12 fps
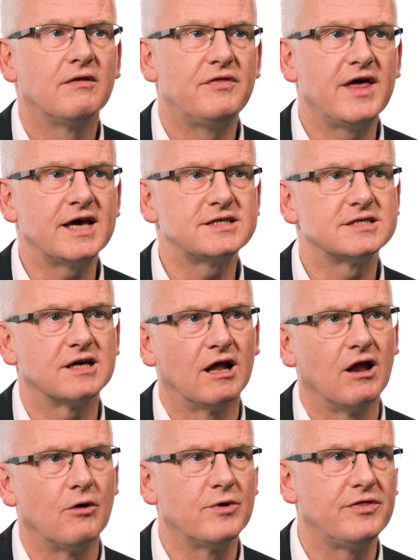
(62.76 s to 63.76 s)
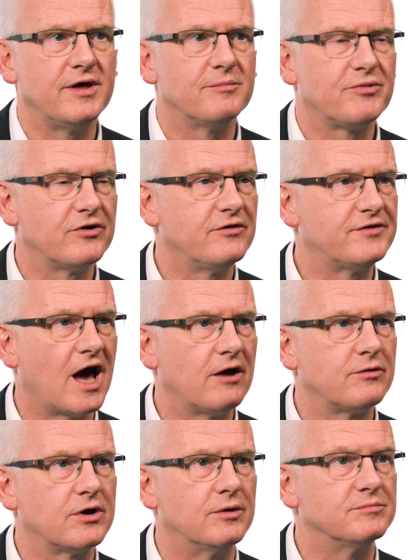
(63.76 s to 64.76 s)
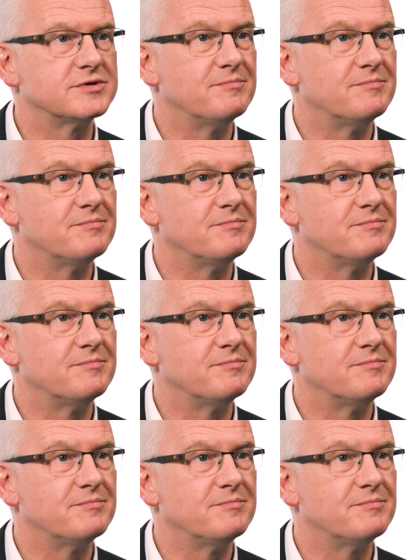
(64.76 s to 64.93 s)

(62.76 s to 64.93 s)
This, along with the improved outcomes,